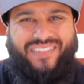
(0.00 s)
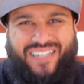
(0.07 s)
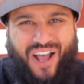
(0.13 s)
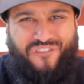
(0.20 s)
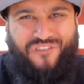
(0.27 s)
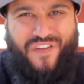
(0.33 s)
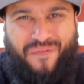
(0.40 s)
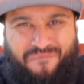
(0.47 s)

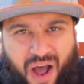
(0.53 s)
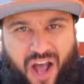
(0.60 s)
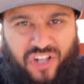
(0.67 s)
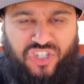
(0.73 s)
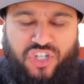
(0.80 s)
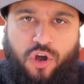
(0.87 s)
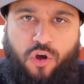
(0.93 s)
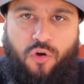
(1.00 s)
tough and
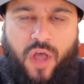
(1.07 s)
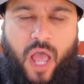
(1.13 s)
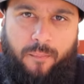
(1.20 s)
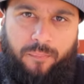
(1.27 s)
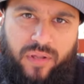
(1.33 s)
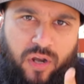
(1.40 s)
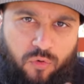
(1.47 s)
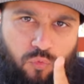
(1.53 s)
macho.
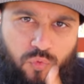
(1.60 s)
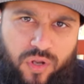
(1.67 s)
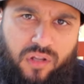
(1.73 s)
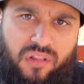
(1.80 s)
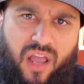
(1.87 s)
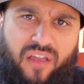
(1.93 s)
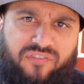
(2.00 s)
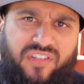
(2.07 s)
But in real
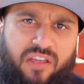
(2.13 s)
life,